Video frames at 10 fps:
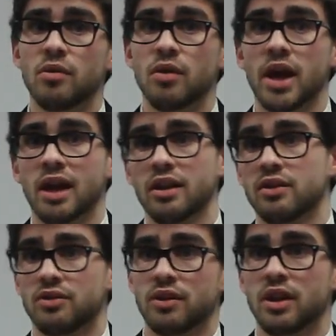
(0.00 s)

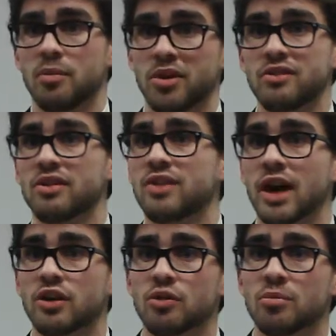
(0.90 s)
analysts in the business
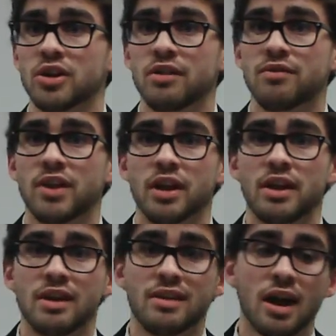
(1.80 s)
sector, believed that
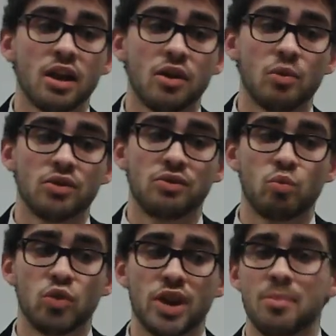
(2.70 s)

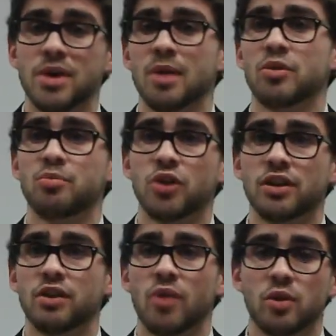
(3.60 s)
Nadella would not be able to
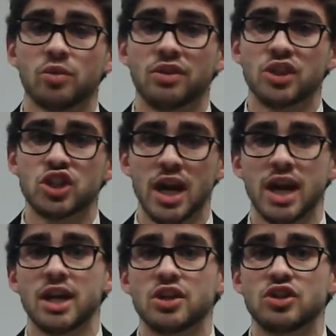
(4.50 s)
bring the requisite
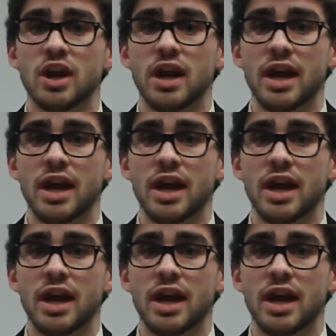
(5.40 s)
change